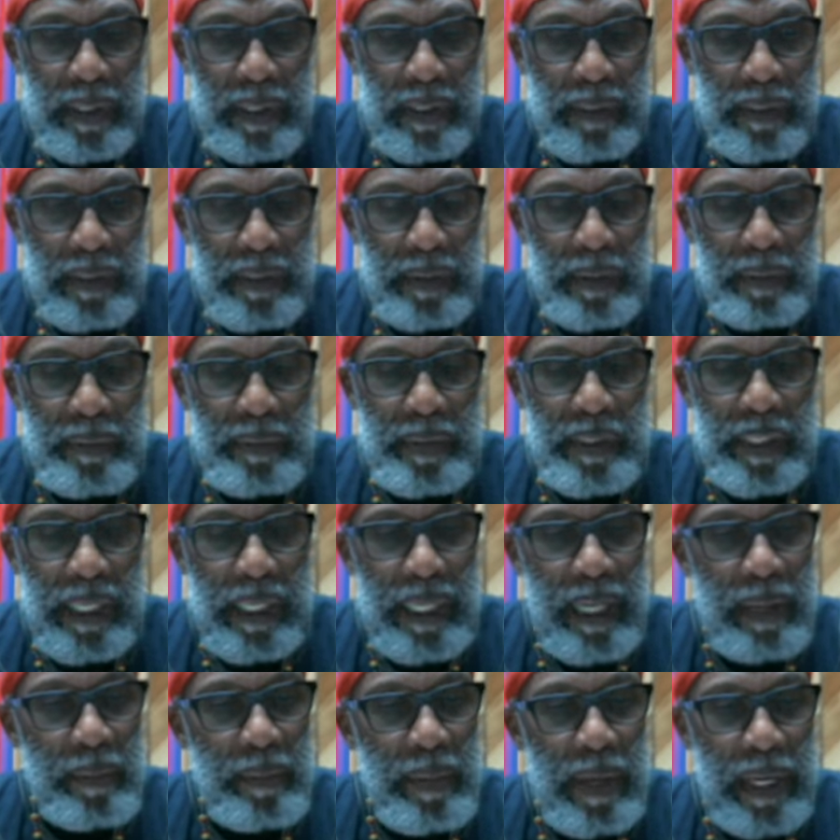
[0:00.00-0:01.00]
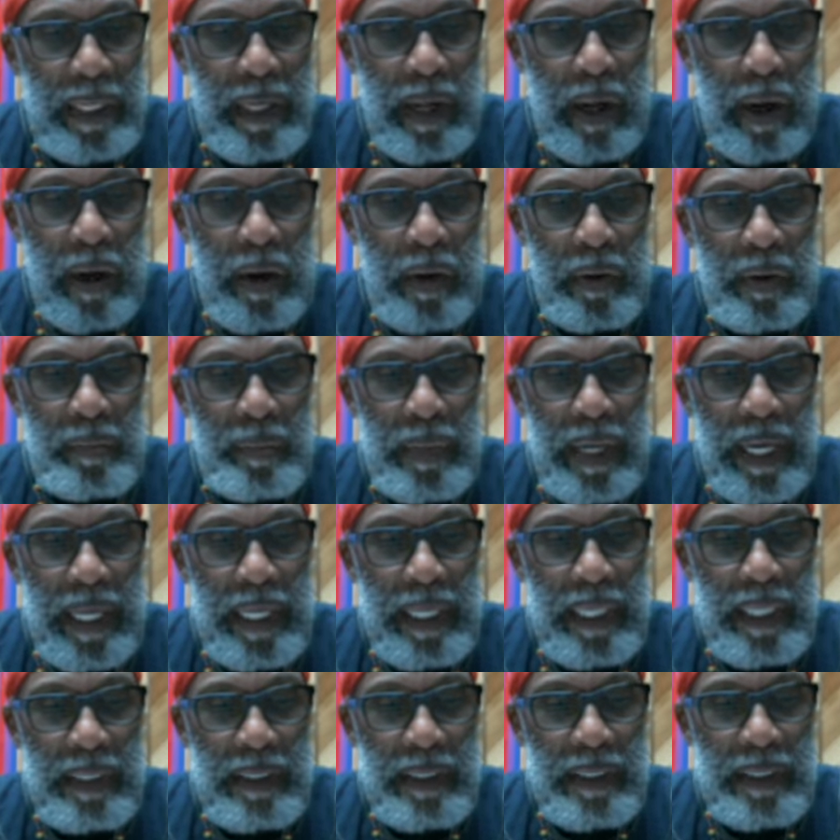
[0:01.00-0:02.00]
See what I'm saying? They're making all the
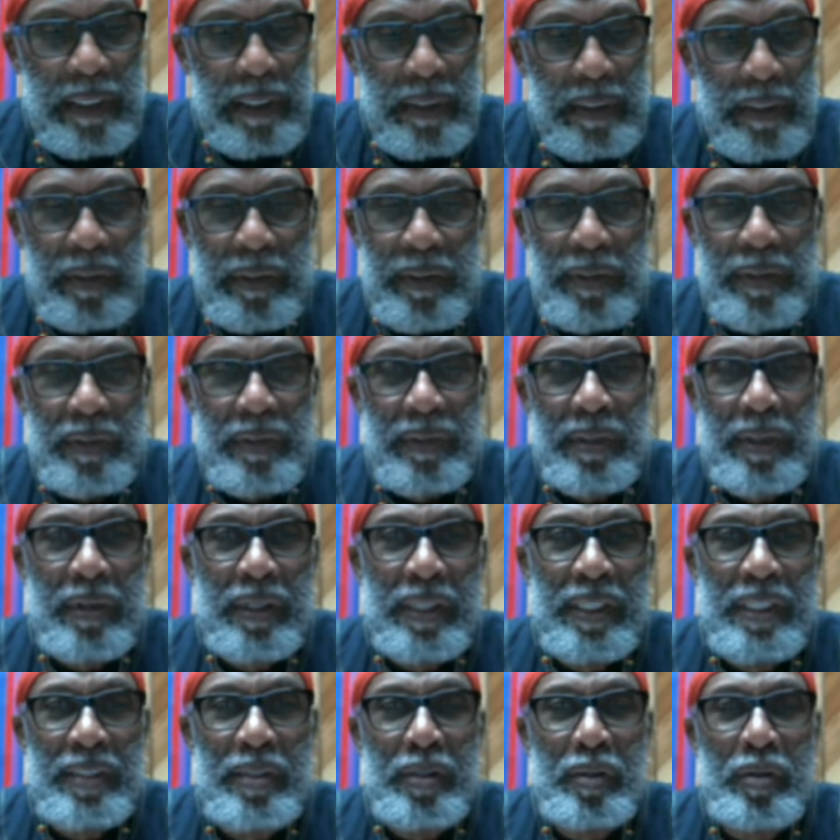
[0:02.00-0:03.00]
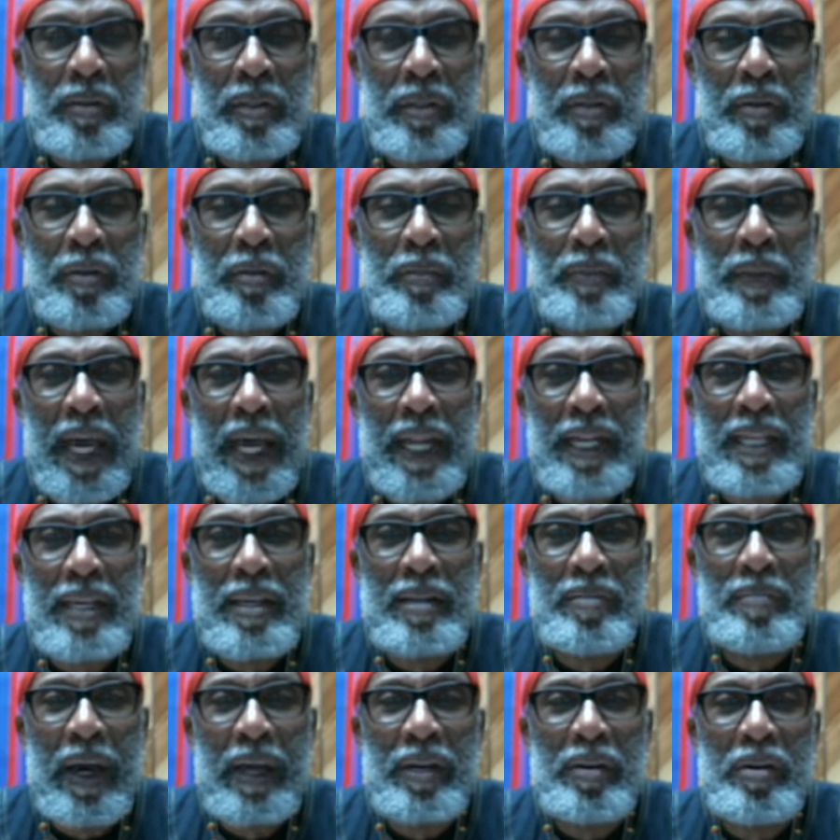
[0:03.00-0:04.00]
money. You know, these Illuminati
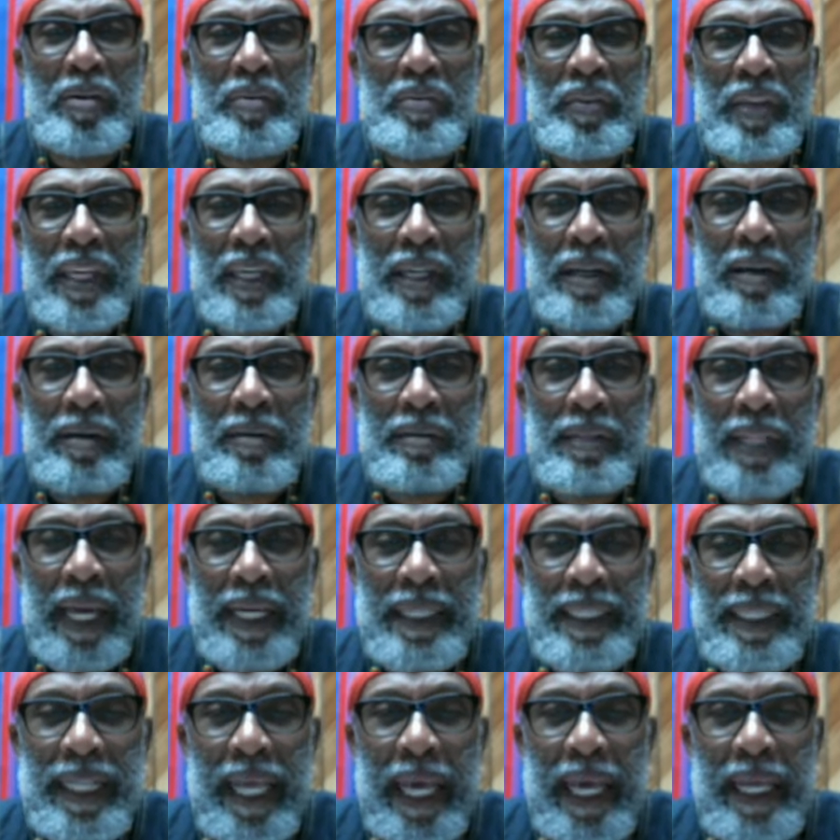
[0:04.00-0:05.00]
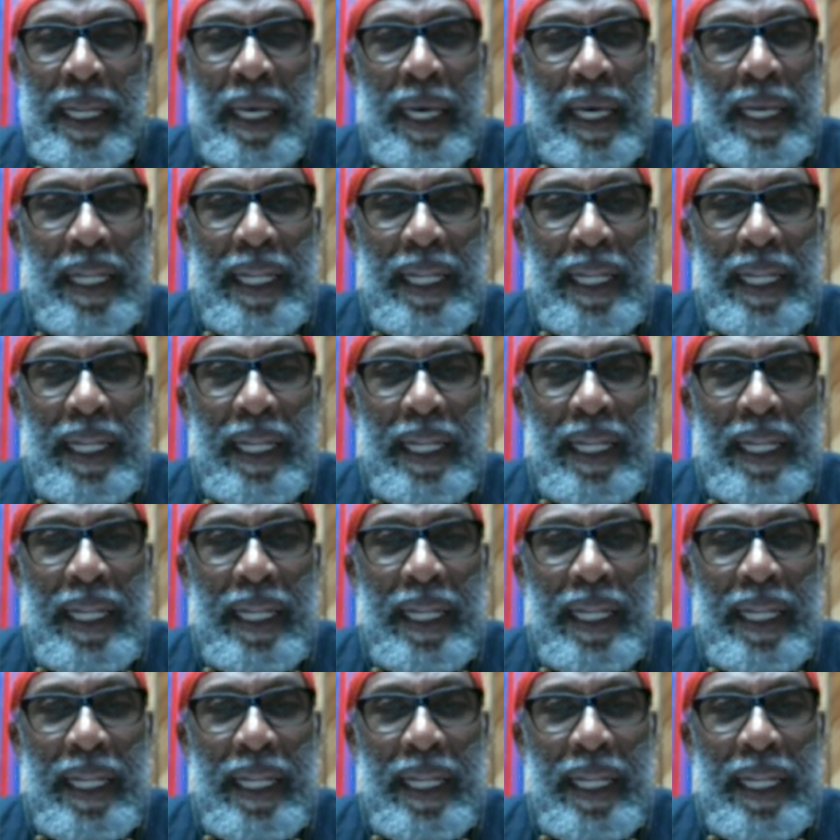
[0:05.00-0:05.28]
Edomite over here don't like that.